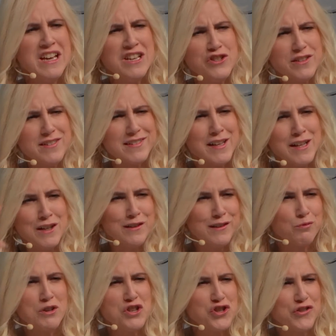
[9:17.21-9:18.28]
just
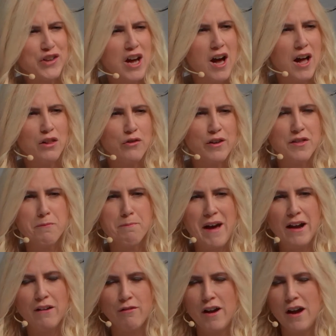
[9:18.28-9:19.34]
switch to the color in the
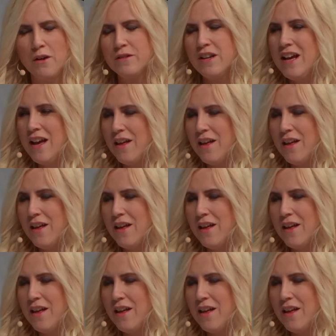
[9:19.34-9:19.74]
background.